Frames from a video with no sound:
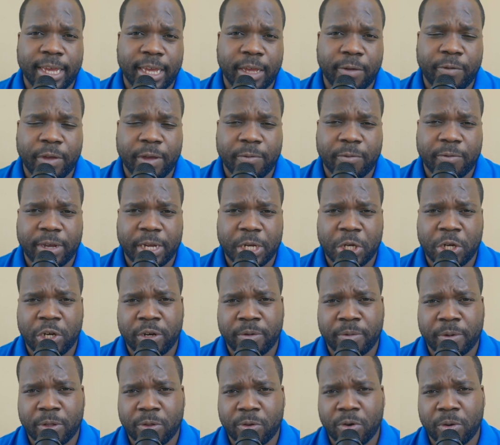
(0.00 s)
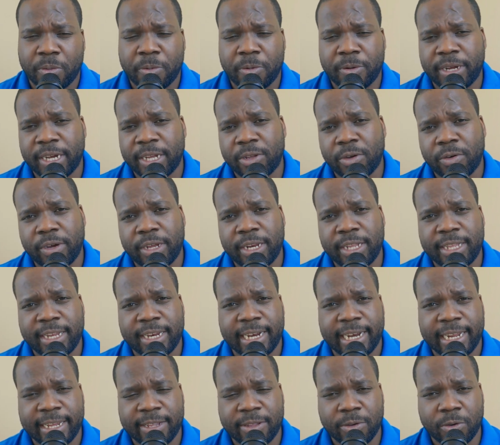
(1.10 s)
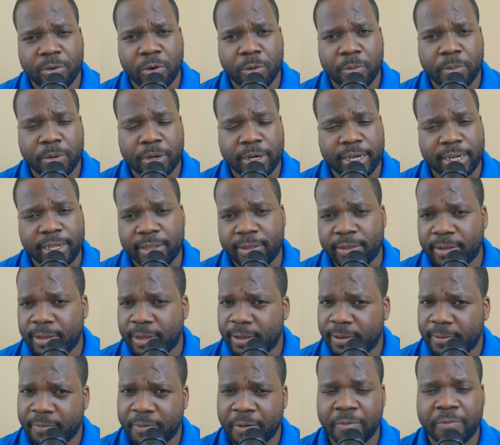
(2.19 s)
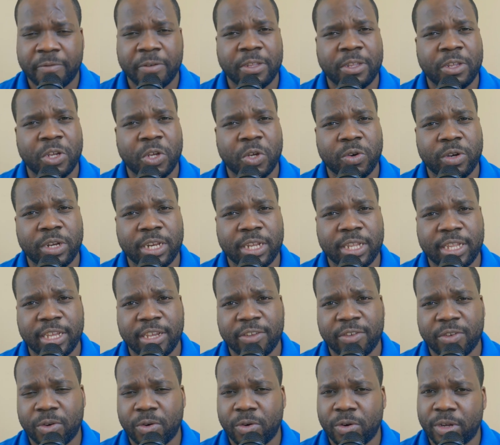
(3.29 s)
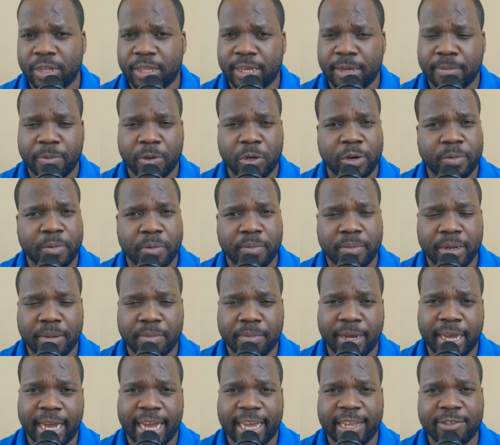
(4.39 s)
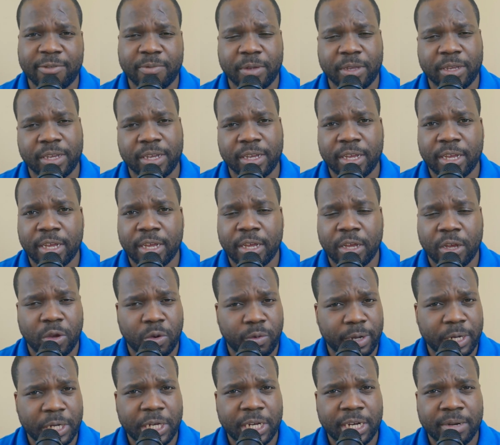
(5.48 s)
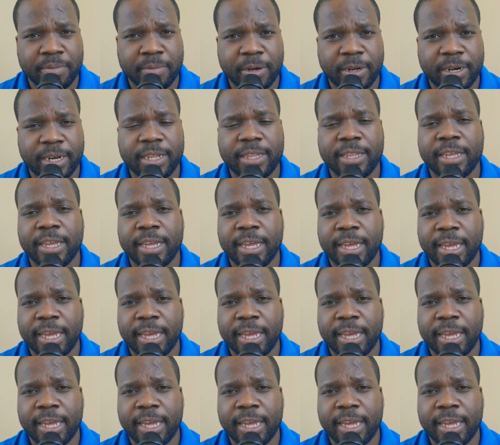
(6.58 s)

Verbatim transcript: If you have questions about copyright or anything related to copyright, feel free to join the Discord and become a member. Ask me a question about it.